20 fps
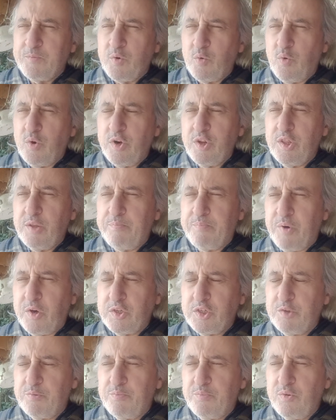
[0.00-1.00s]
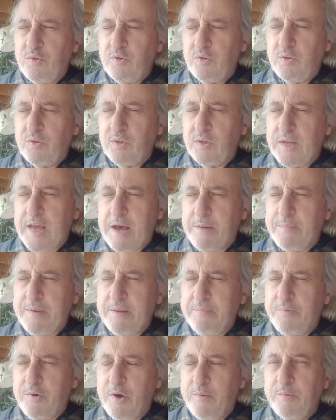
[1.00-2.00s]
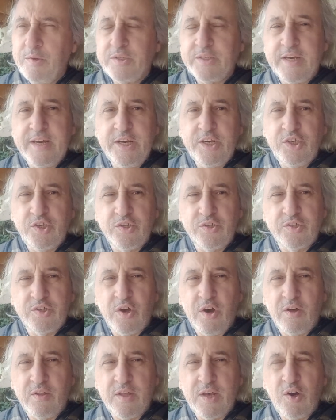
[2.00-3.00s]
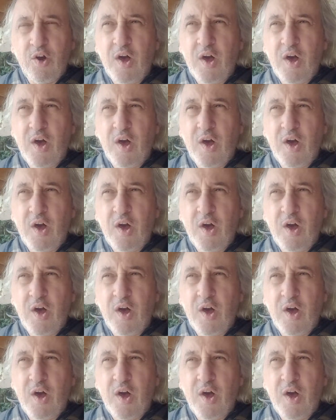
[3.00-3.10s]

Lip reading: What are the possible, how many permutations are there,